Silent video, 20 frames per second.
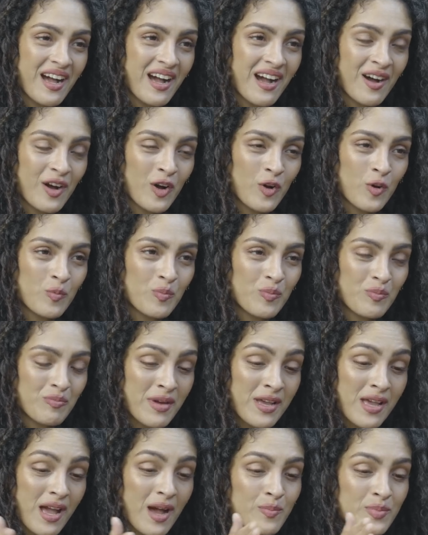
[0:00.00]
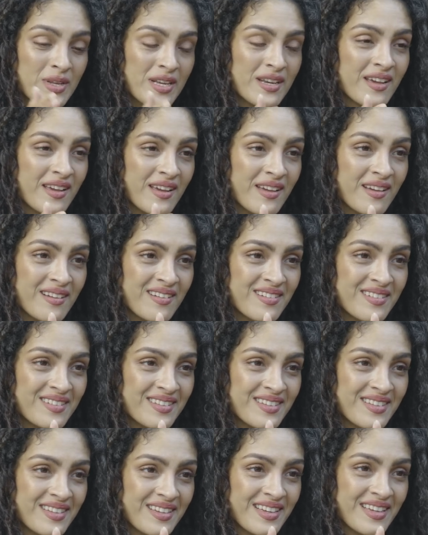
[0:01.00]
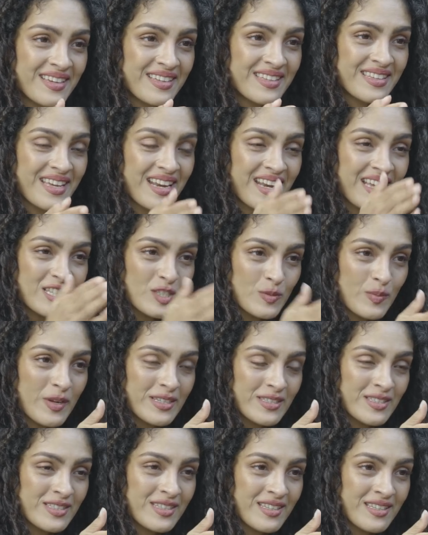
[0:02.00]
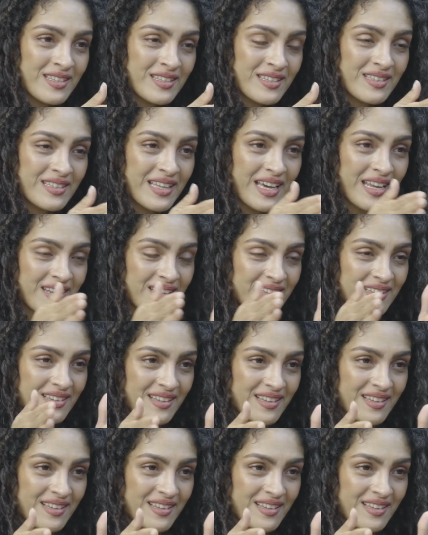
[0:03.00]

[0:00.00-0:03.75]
my abhinaya, that expression, that